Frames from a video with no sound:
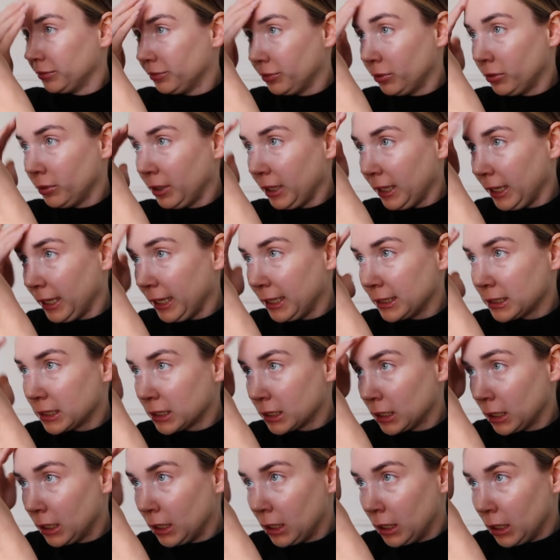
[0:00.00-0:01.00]
forehead,
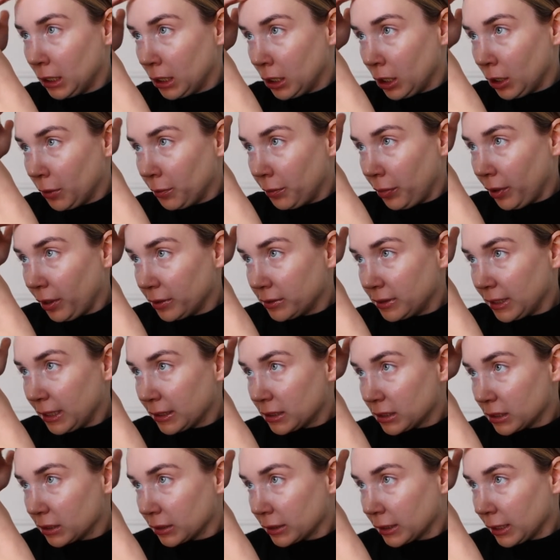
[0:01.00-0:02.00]
but
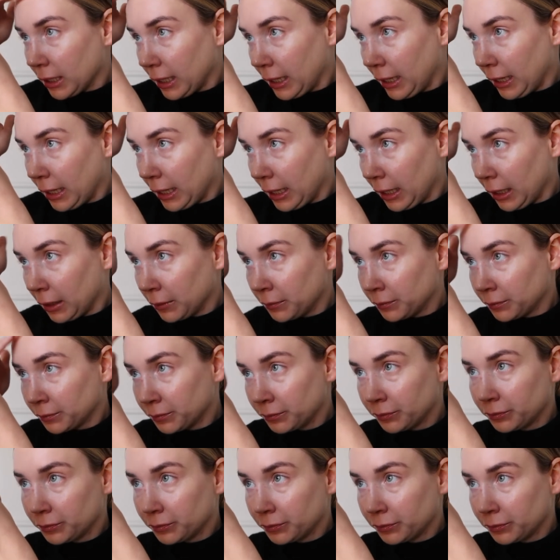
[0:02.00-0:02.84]
that's okay.